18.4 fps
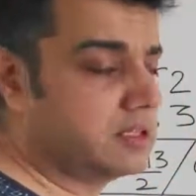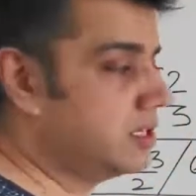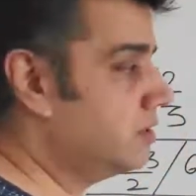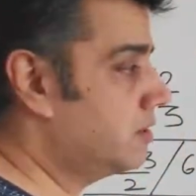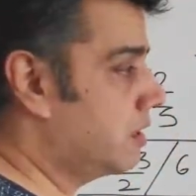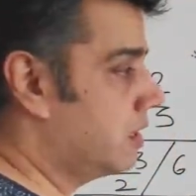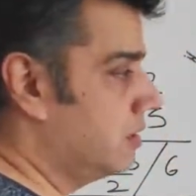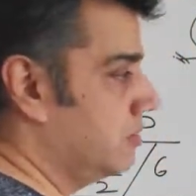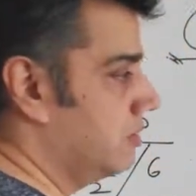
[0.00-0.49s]

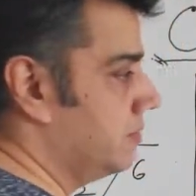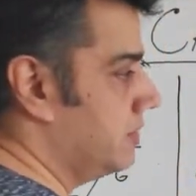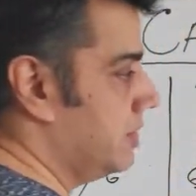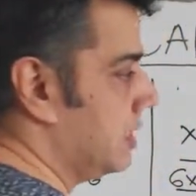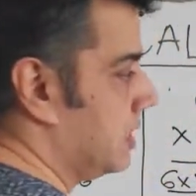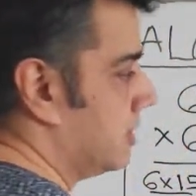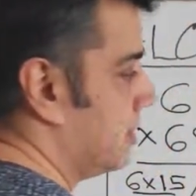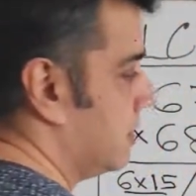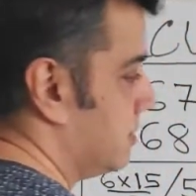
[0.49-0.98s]
And how have
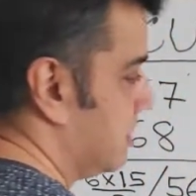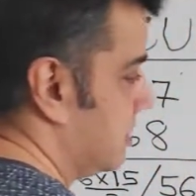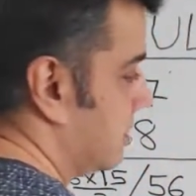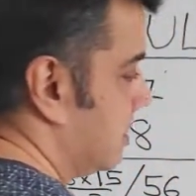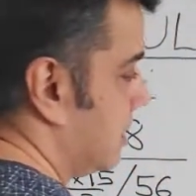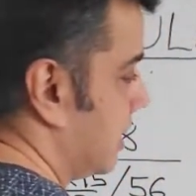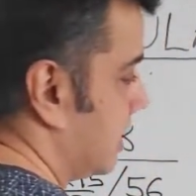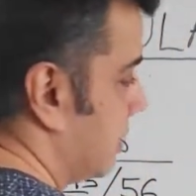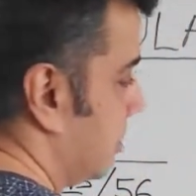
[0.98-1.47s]
we done this?
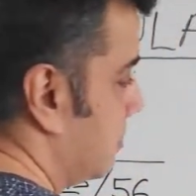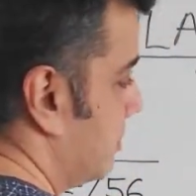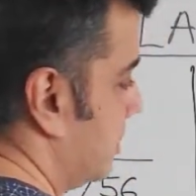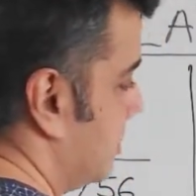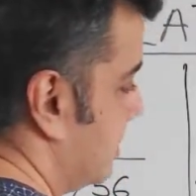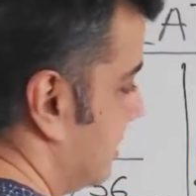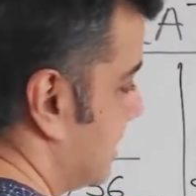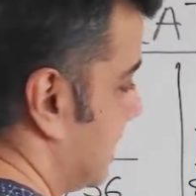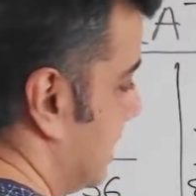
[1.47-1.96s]
This is nothing
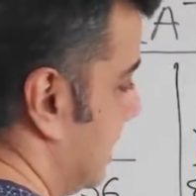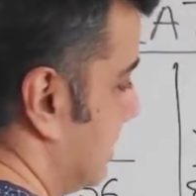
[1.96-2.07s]
but just